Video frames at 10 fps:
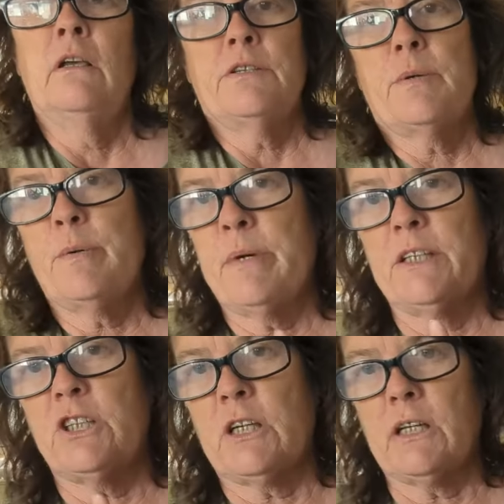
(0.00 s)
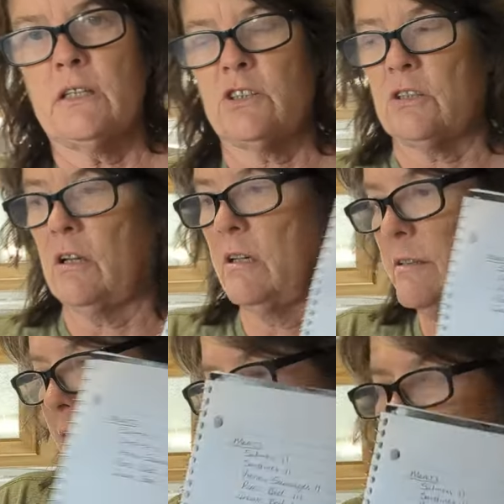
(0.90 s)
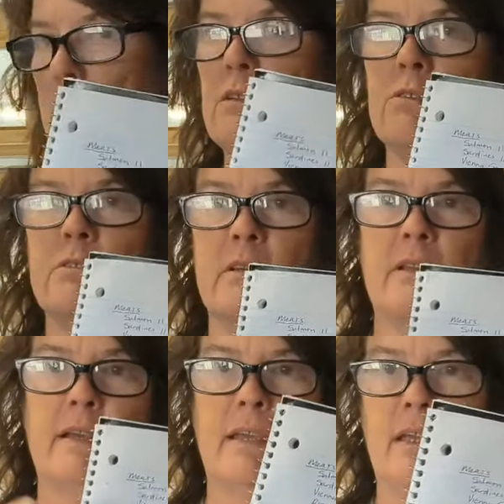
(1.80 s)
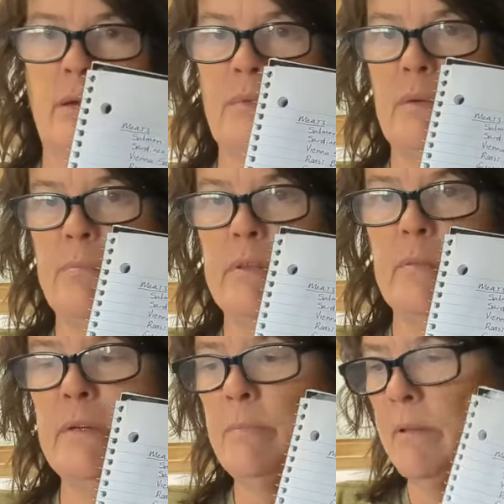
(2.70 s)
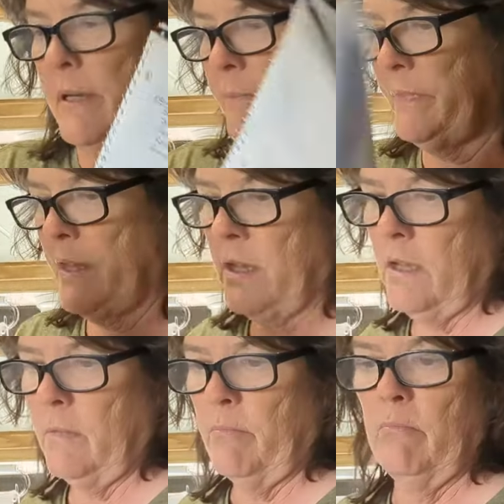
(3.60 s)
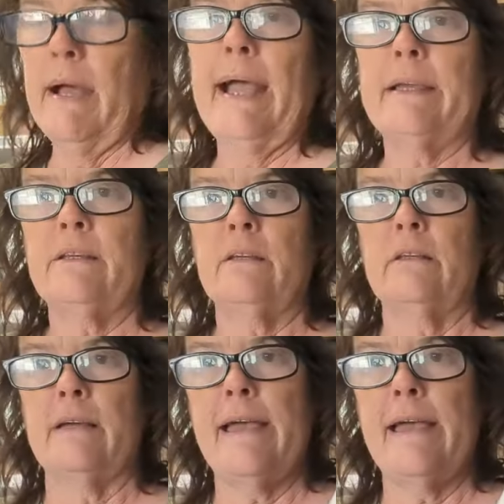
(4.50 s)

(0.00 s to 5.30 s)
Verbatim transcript: So I'm going to make chicken enchiladas out of that. You'll see that coming up on the meal plan. Back to the